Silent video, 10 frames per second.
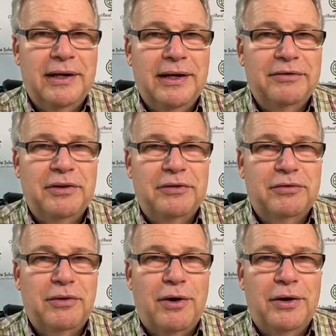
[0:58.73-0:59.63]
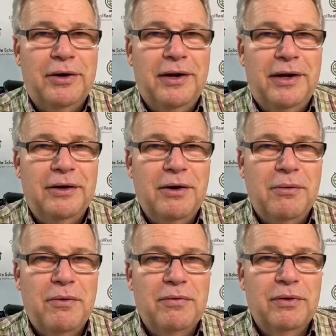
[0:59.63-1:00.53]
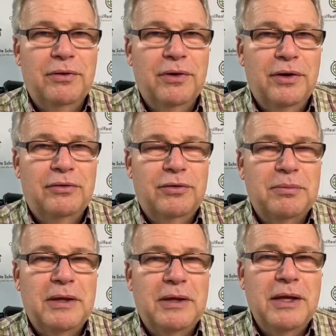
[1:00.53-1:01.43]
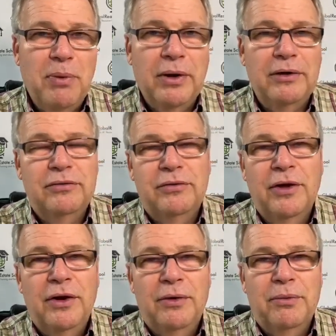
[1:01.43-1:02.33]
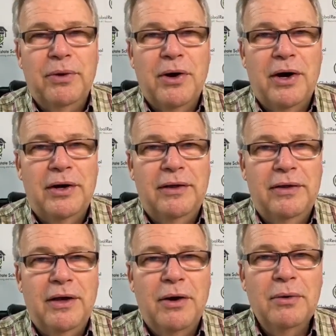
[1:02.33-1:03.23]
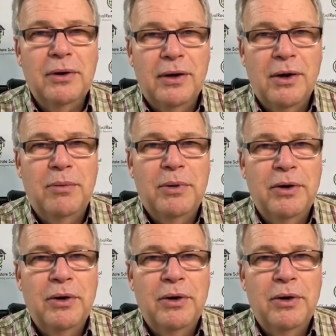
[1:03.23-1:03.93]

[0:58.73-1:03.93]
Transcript: and let's get started and go over some key points regarding the Oklahoma